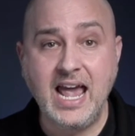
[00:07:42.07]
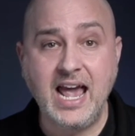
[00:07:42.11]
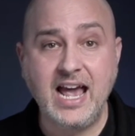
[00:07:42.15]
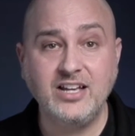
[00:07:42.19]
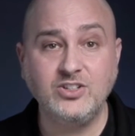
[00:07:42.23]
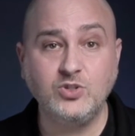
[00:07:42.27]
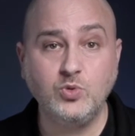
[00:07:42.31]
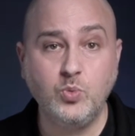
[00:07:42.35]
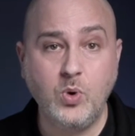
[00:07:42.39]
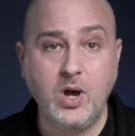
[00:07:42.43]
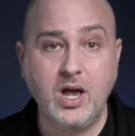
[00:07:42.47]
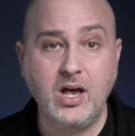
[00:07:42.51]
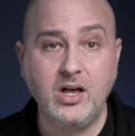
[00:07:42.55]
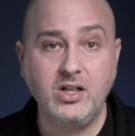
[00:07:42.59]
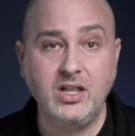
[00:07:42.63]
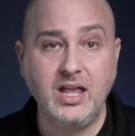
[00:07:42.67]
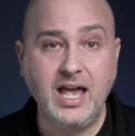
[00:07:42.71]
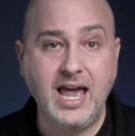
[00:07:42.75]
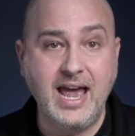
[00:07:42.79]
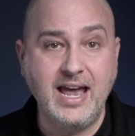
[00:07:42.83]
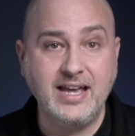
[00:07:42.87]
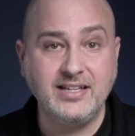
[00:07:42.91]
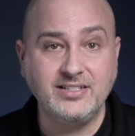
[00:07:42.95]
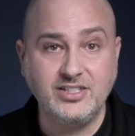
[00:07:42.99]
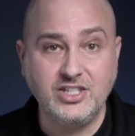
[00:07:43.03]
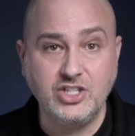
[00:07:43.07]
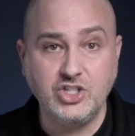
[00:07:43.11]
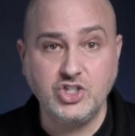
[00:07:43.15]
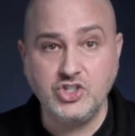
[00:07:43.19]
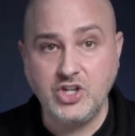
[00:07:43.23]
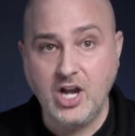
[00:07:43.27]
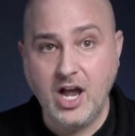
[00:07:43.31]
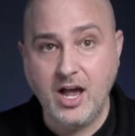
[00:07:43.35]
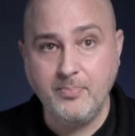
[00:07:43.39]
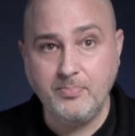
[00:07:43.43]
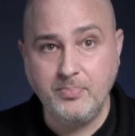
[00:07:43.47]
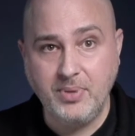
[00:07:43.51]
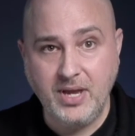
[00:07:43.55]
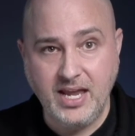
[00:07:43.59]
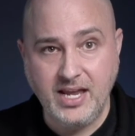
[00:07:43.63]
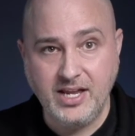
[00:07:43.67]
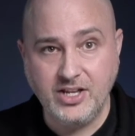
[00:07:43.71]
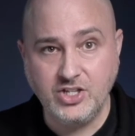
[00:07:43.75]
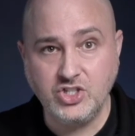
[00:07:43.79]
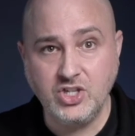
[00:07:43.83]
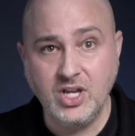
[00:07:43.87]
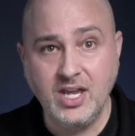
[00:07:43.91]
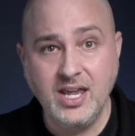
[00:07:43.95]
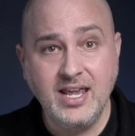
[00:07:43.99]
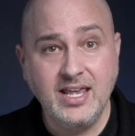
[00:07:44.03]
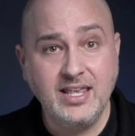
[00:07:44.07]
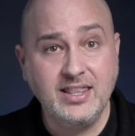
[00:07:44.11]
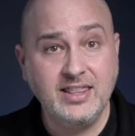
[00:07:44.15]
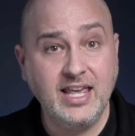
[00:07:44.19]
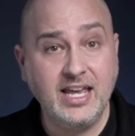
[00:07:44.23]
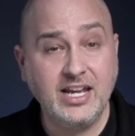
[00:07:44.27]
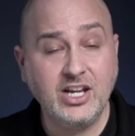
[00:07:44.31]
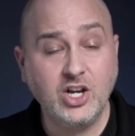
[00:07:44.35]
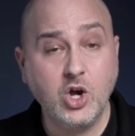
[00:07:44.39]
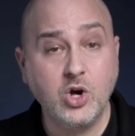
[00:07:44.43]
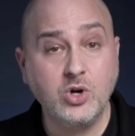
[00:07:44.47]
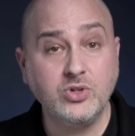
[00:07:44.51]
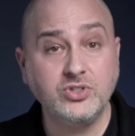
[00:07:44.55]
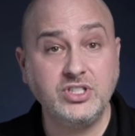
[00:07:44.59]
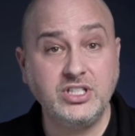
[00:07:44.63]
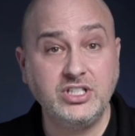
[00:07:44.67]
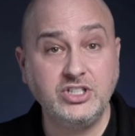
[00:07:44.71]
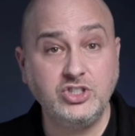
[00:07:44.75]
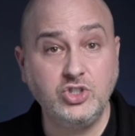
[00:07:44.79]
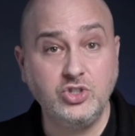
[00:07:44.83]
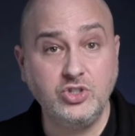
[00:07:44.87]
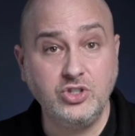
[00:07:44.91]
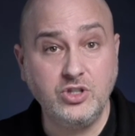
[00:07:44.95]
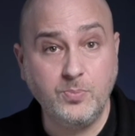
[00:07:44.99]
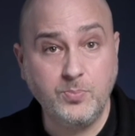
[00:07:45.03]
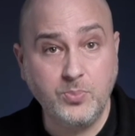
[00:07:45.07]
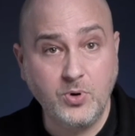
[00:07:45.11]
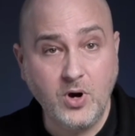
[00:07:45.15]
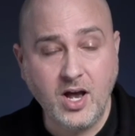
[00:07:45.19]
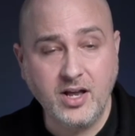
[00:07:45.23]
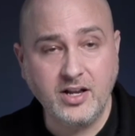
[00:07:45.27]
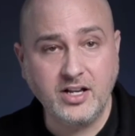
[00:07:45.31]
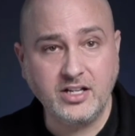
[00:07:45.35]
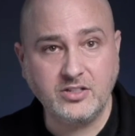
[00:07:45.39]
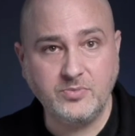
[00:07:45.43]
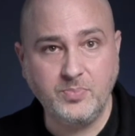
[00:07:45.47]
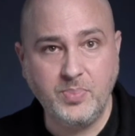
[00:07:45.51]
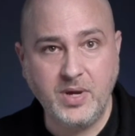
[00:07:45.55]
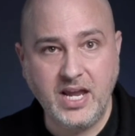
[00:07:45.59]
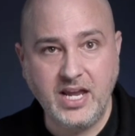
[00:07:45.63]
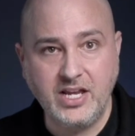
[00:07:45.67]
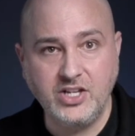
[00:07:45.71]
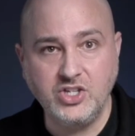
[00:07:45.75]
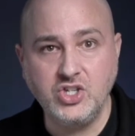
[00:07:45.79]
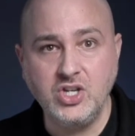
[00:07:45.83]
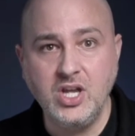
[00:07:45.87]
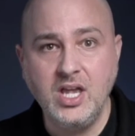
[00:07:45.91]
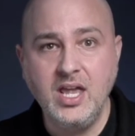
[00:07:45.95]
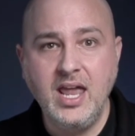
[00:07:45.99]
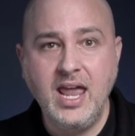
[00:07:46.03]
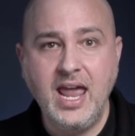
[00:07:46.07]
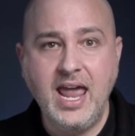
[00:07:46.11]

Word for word: as well as the shop page. Then goes into the product page.